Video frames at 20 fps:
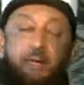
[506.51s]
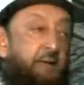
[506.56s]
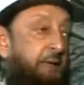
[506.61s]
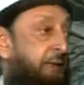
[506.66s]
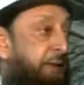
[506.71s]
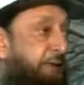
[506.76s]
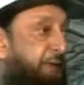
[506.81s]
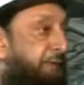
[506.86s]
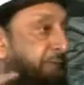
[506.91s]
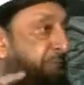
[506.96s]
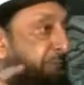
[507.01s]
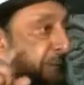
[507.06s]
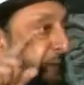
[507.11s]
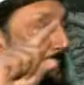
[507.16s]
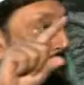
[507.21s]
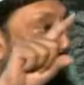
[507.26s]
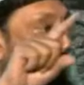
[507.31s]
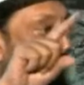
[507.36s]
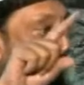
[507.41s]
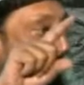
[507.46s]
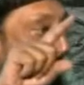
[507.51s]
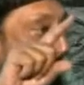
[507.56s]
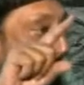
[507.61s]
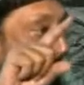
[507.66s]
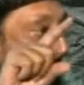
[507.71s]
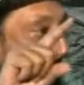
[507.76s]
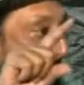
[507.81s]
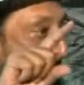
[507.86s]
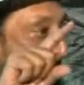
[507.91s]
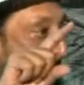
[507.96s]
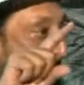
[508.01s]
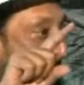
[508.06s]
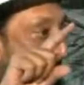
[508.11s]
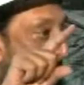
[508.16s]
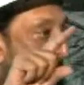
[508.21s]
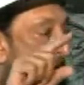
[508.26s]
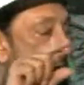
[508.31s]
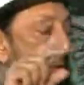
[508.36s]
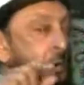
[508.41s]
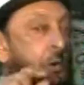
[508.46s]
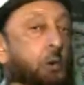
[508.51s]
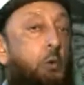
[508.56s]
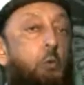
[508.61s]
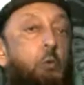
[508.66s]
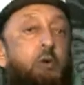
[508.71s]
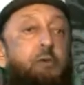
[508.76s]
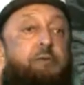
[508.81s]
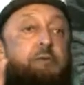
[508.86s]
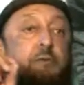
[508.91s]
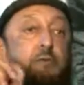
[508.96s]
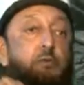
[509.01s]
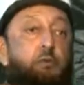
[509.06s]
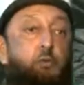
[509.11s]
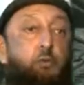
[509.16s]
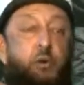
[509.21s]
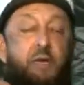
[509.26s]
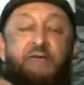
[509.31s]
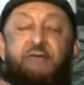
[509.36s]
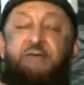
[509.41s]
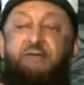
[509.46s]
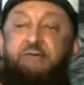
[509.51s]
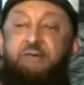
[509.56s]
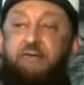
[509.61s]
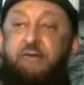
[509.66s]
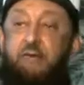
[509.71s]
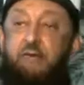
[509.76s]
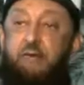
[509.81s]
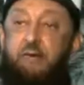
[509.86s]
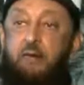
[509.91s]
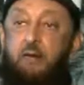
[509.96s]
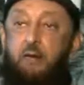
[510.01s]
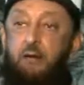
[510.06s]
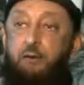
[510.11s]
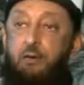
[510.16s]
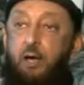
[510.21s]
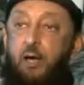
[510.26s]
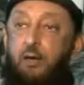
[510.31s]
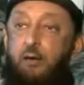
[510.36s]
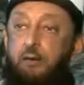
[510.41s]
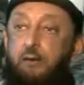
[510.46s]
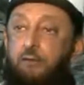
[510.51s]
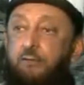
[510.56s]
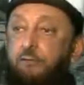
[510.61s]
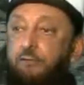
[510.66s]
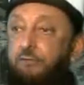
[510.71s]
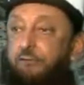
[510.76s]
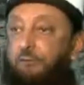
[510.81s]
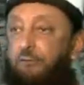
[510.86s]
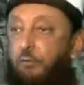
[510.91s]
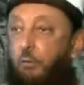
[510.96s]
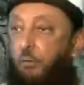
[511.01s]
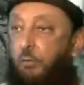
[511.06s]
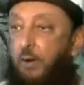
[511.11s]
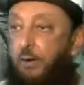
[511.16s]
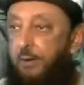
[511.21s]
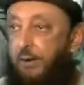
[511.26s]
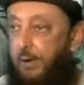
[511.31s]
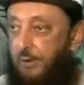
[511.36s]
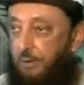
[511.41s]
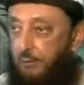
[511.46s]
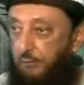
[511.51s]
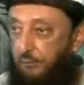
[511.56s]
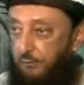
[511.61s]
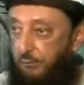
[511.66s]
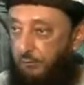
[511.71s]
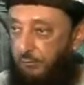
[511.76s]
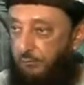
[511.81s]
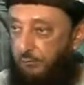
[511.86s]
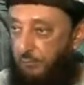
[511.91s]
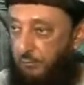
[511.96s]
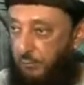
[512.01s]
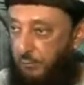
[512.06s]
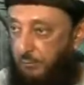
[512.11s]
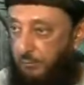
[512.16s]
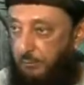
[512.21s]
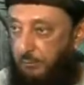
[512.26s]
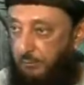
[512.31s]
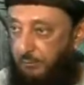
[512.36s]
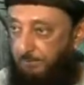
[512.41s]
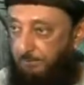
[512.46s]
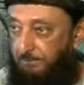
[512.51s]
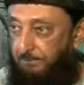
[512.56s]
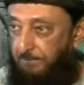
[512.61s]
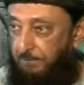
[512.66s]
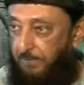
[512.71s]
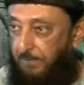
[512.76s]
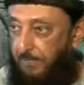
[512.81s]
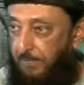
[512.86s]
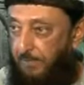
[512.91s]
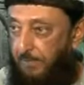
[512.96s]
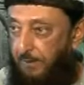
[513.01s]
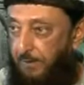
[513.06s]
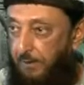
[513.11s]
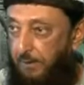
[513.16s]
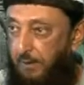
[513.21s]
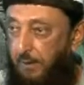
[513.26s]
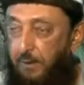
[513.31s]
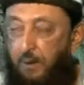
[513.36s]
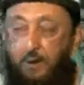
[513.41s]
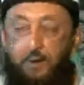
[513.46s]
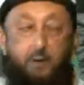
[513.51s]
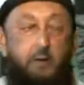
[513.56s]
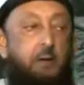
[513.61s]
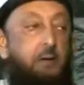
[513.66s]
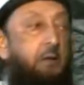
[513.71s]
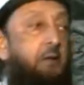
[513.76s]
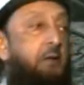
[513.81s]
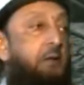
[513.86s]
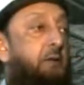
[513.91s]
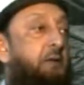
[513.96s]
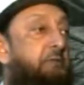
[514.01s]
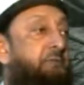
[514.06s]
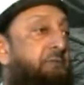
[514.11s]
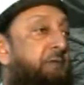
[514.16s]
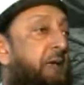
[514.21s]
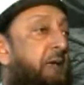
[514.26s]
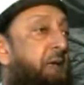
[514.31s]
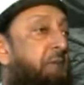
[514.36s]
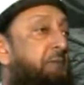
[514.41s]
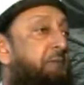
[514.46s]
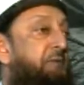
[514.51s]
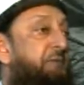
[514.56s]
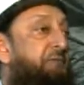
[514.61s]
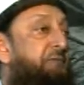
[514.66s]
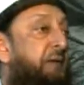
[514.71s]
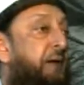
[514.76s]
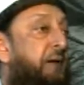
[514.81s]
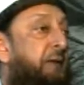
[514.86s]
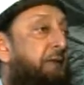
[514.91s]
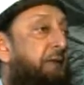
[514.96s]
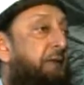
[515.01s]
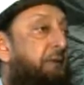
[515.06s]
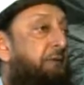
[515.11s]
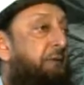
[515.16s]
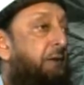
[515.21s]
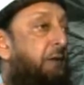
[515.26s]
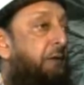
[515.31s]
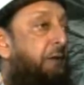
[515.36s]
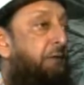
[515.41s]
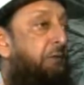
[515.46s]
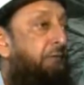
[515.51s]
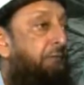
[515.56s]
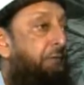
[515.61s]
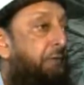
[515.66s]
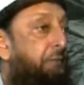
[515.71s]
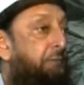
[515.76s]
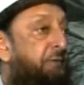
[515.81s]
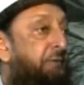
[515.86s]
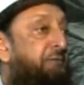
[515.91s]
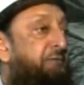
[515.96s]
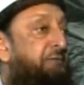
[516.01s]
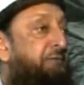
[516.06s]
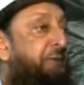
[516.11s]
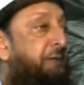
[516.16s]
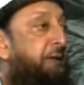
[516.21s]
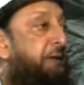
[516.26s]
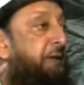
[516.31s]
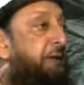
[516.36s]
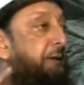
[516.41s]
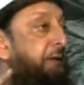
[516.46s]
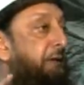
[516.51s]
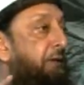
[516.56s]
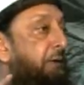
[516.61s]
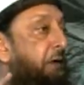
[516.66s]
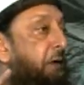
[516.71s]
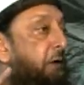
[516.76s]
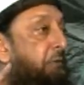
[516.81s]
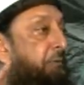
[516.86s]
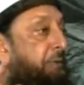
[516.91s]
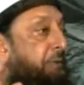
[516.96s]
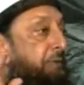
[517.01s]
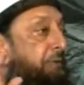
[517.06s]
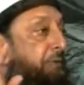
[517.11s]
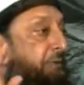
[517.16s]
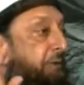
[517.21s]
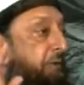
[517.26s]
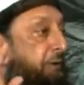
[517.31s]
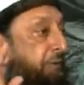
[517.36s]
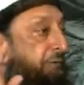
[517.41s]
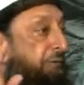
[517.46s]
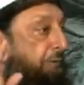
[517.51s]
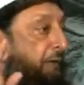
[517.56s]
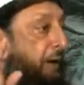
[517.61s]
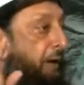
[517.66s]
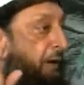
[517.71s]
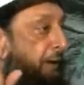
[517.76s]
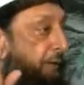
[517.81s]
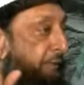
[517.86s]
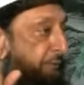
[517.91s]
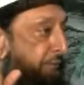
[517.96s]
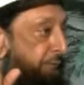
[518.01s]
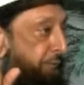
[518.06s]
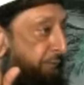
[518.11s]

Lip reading: His paper was $20 to 1 ounce of gold. And Uncle Sam decided from this day it'll now be 35.